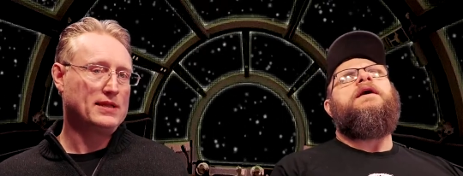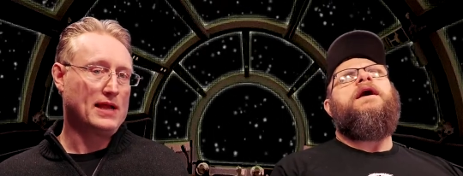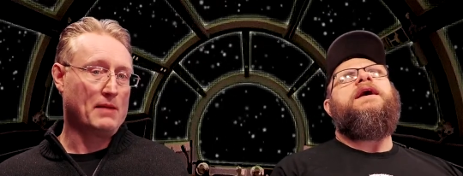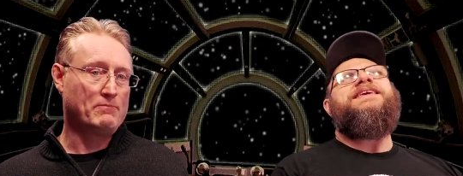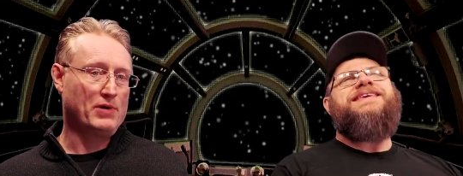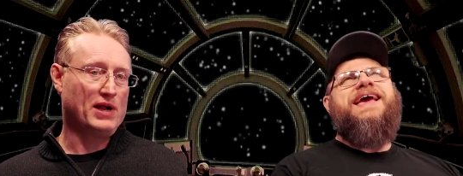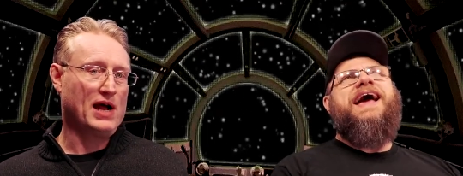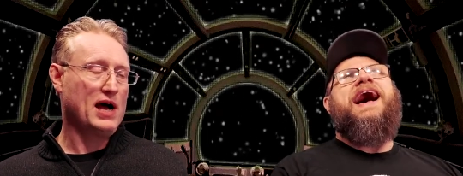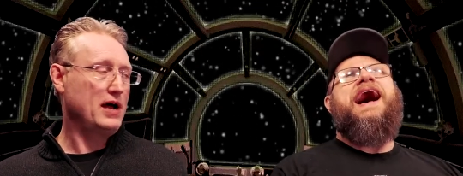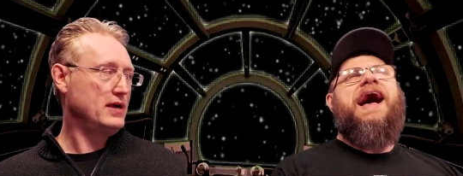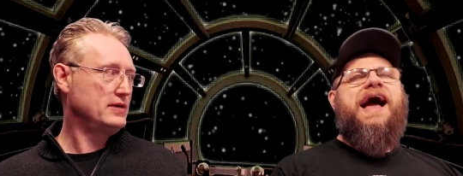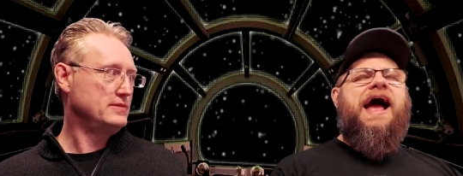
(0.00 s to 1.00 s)
Speaker 1: yeah,
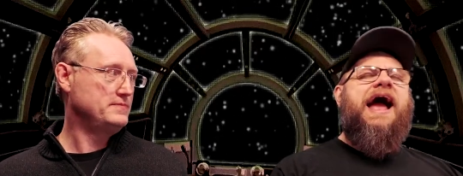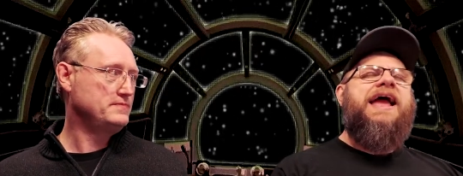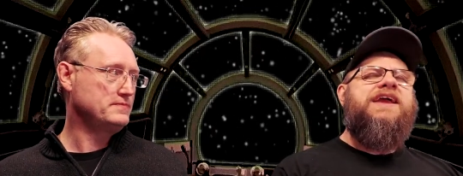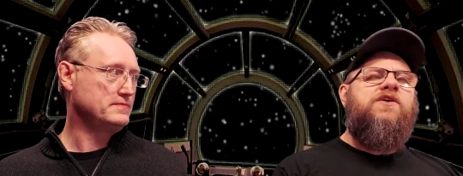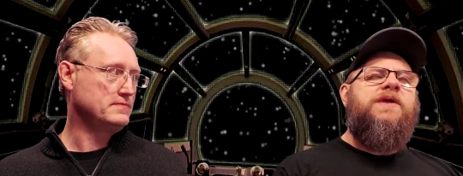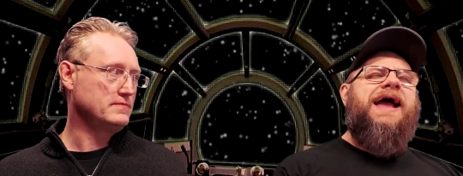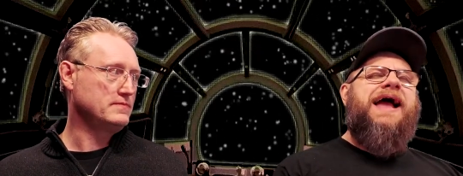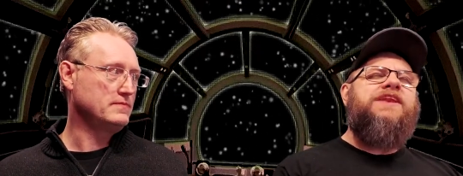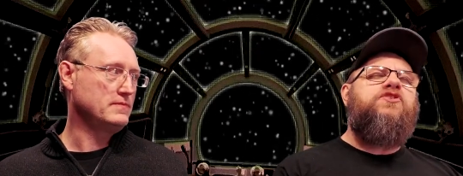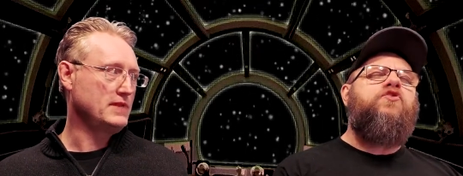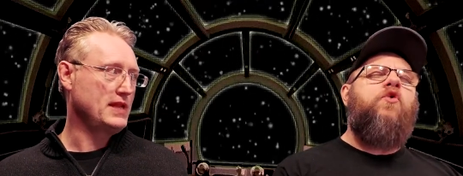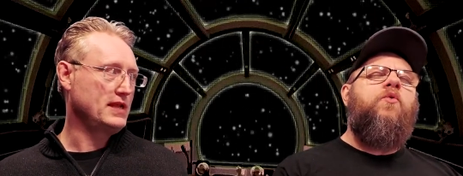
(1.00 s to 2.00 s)
I, I, agree. I
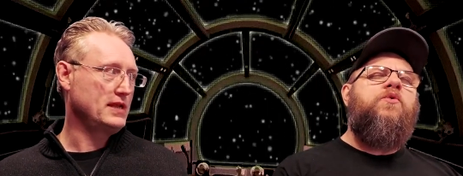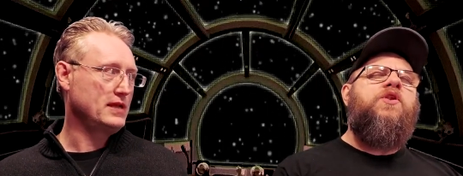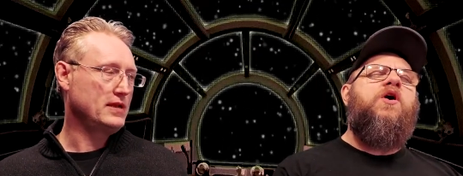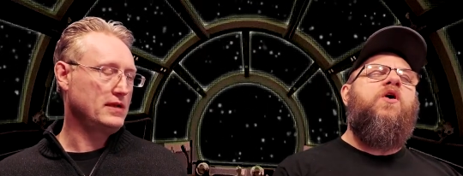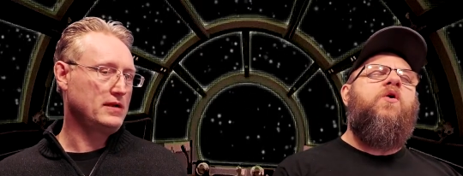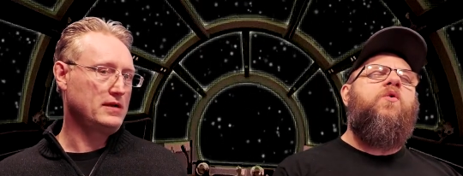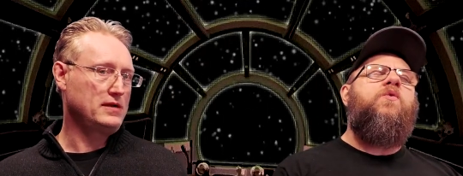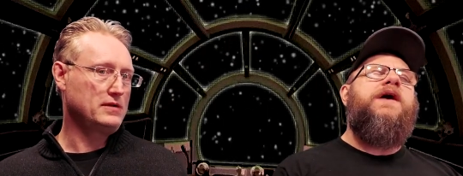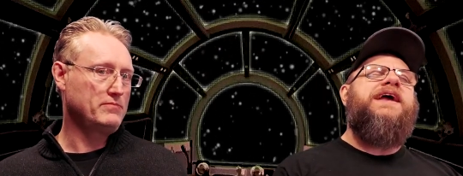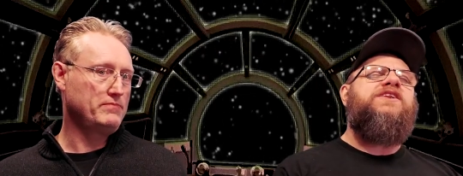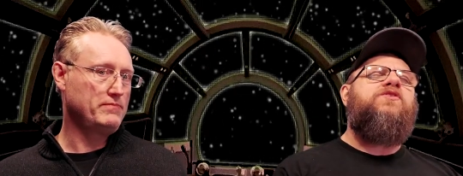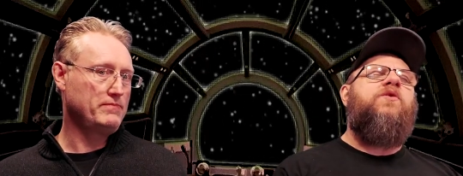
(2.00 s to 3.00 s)
don't know.
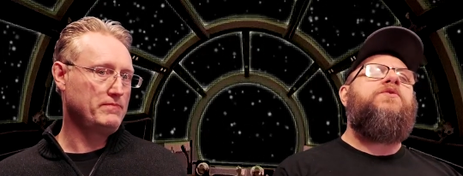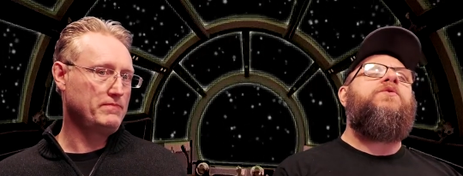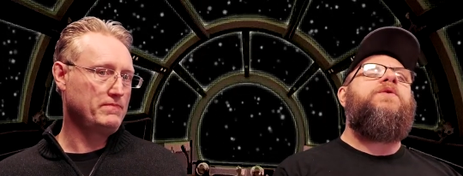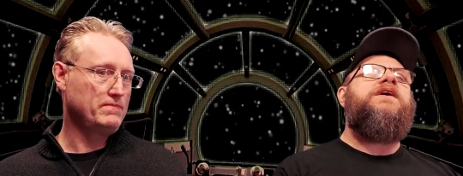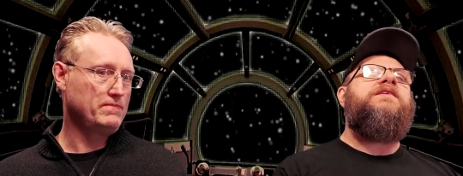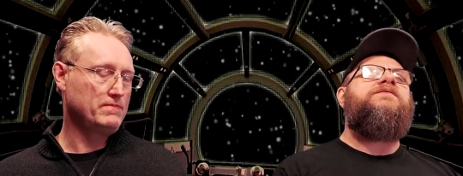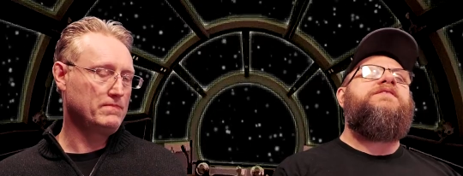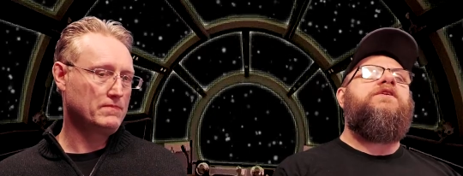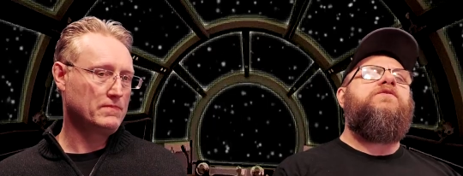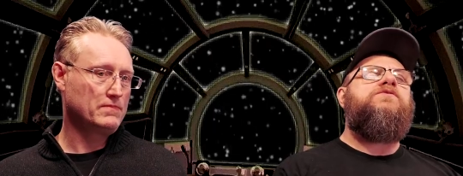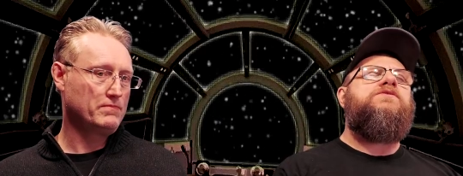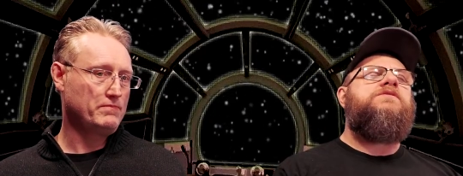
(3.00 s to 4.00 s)
Speaker 2: I don't know if
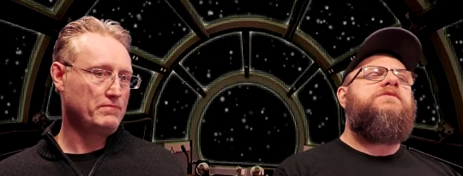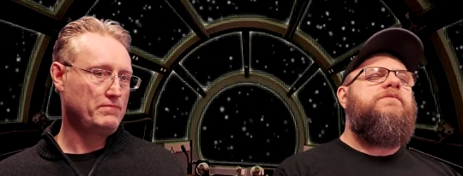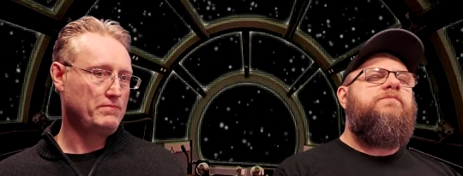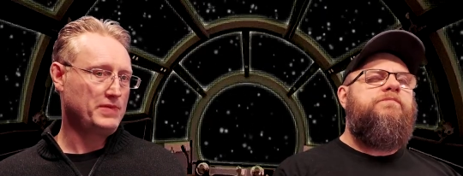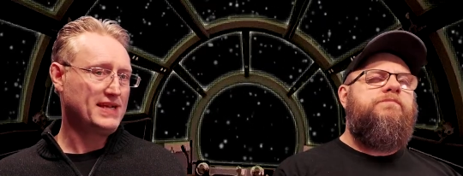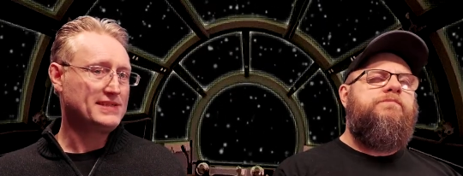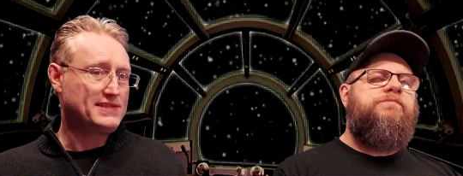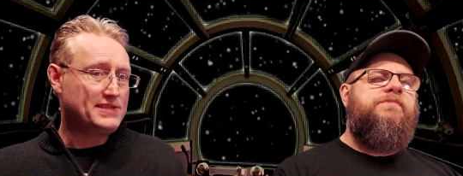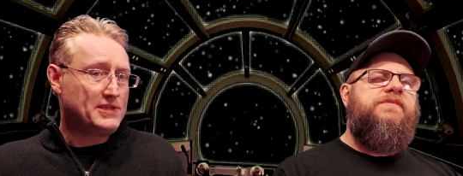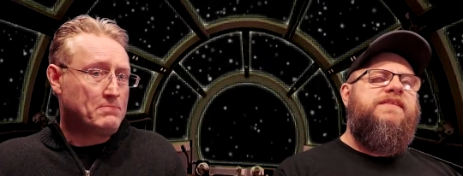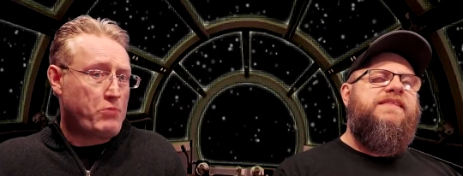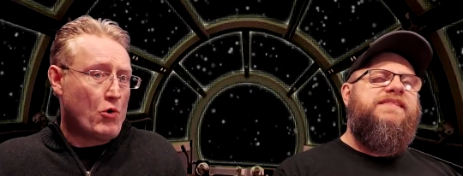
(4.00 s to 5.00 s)
they'll because
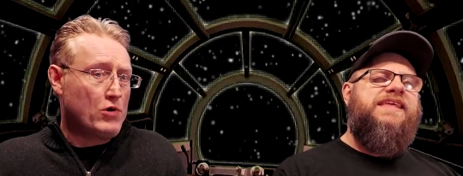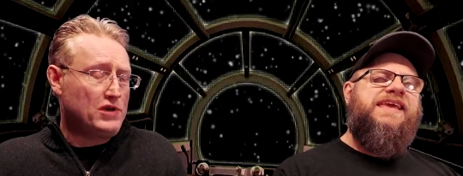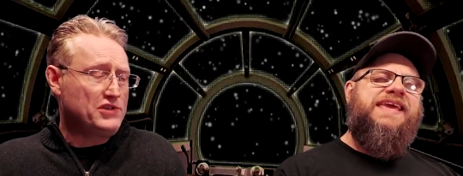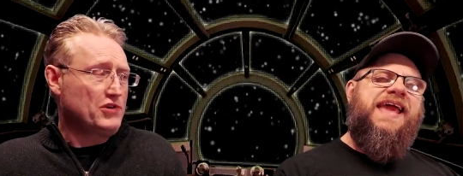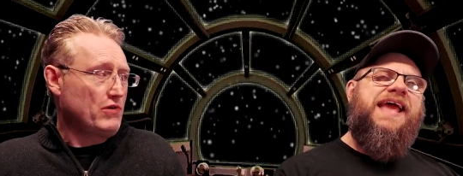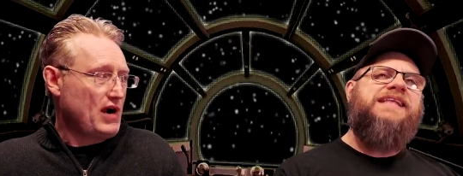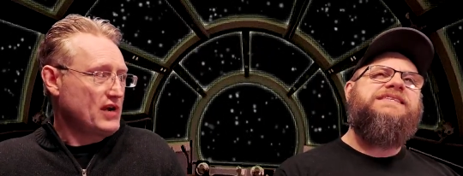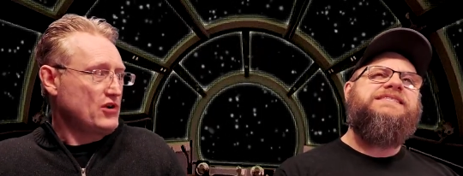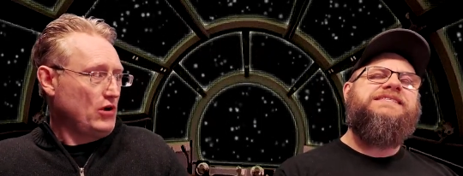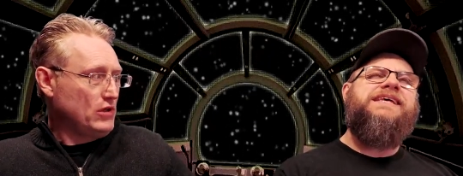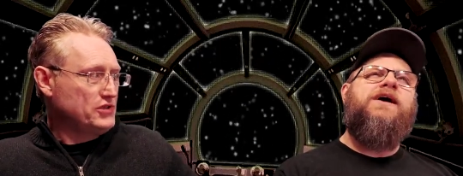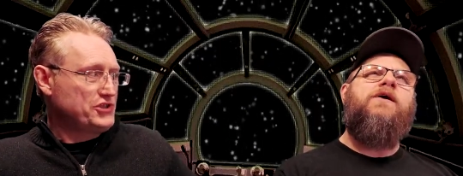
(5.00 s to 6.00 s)
it's important to our
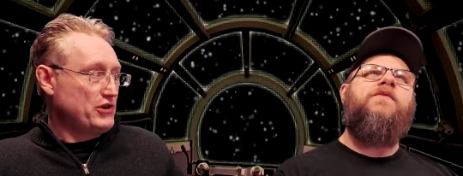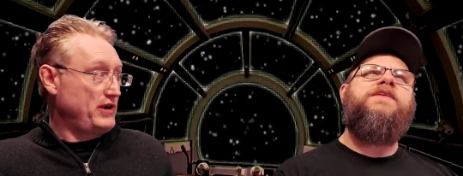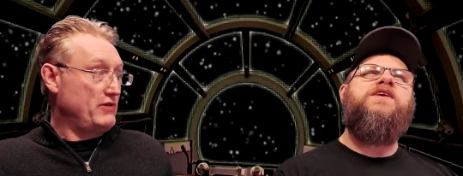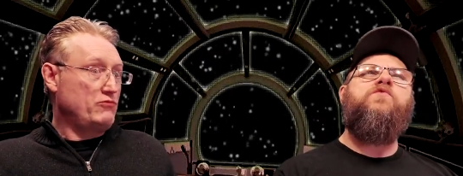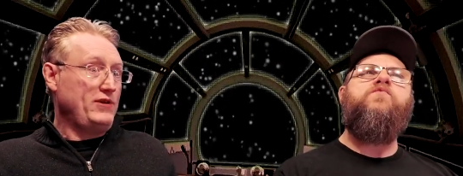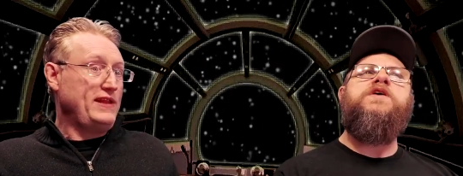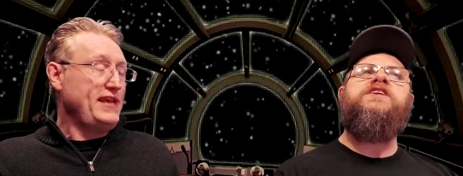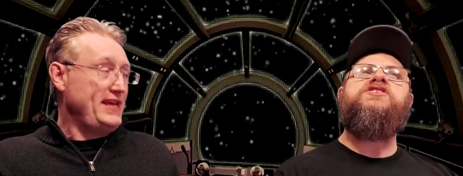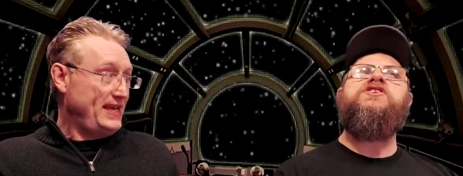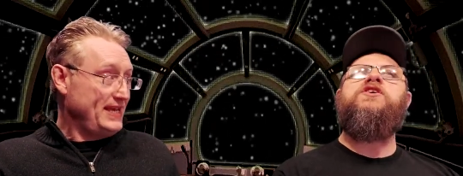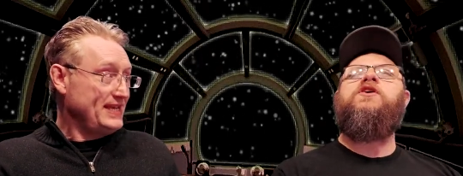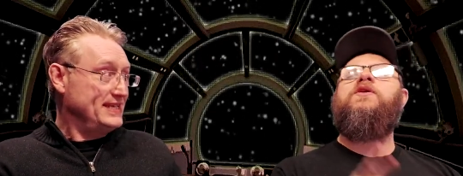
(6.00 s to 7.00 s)
culture. it really
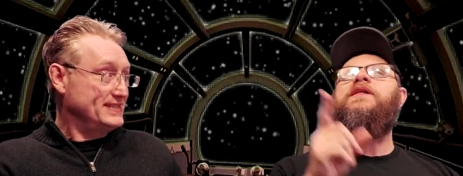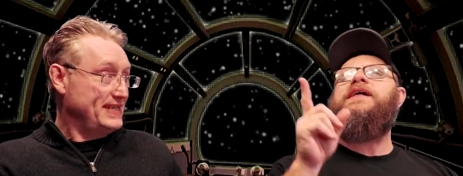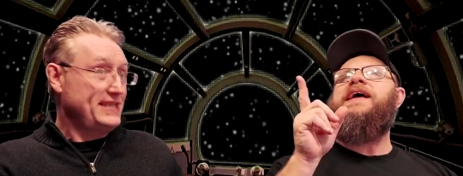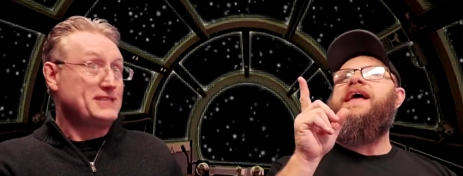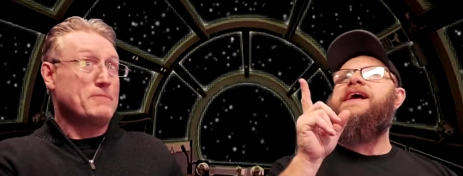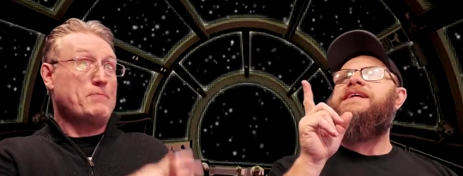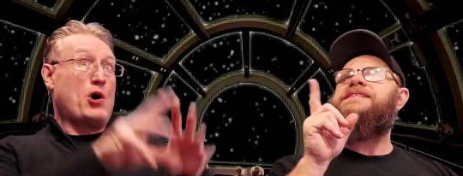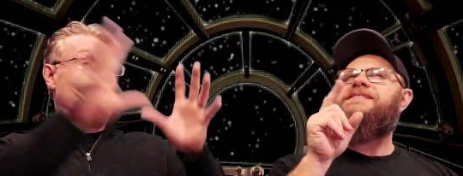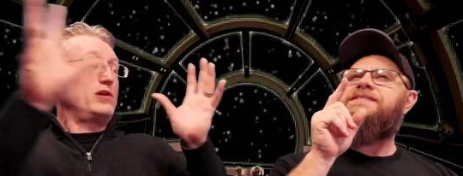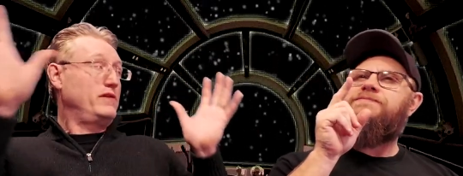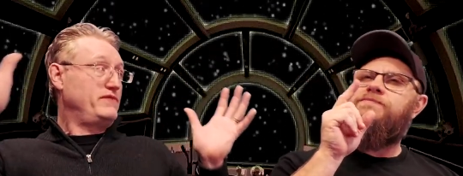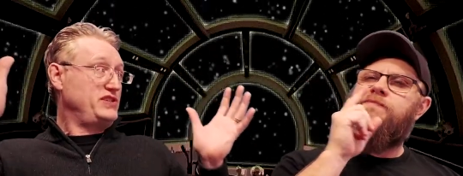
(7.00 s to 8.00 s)
is. It's ex- a
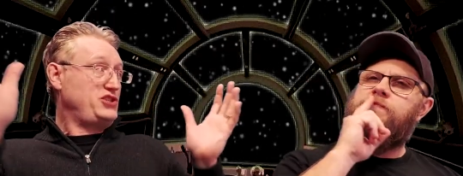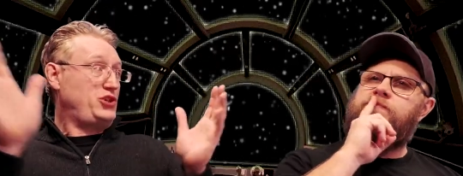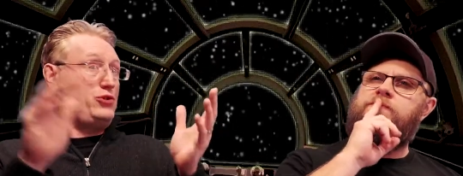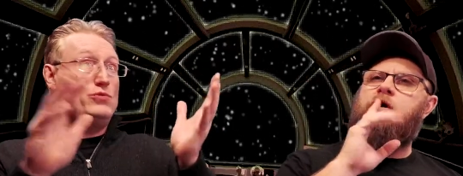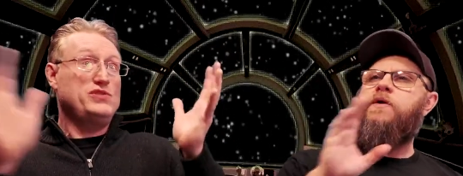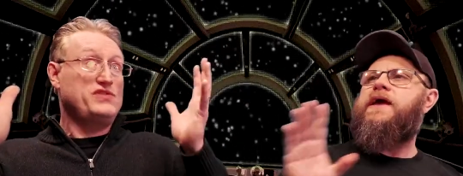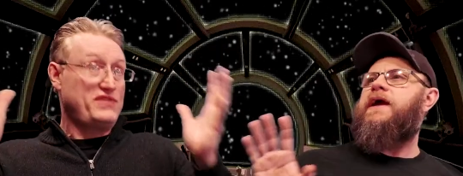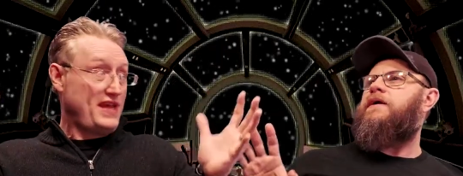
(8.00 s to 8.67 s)
part of this huge okay,